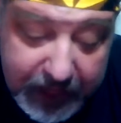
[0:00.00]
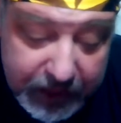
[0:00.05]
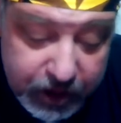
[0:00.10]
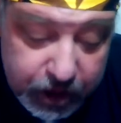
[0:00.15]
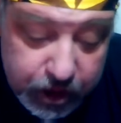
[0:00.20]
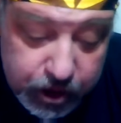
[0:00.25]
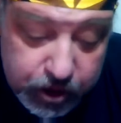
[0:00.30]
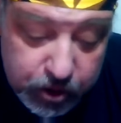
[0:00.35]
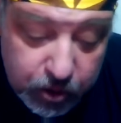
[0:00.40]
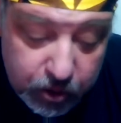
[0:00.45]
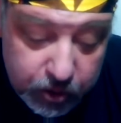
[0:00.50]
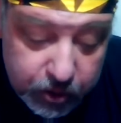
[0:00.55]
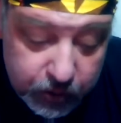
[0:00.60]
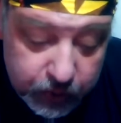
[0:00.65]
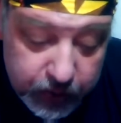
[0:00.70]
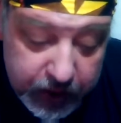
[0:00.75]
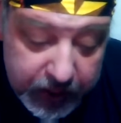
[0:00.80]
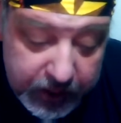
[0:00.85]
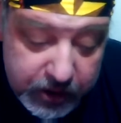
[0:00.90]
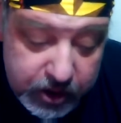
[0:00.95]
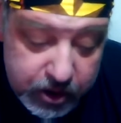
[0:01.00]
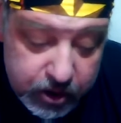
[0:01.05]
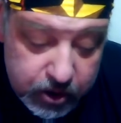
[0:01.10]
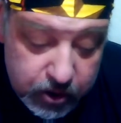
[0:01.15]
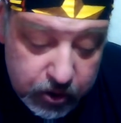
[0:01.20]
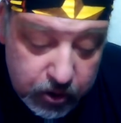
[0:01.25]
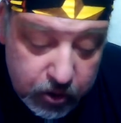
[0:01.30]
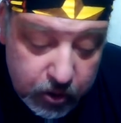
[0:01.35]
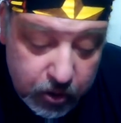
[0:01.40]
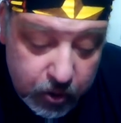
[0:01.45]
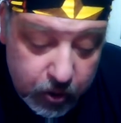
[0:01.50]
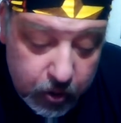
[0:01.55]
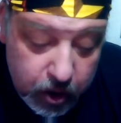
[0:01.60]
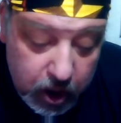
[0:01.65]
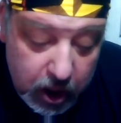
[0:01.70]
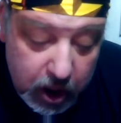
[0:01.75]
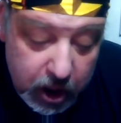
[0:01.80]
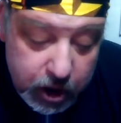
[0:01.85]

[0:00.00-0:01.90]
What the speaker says: he actually sold the rights to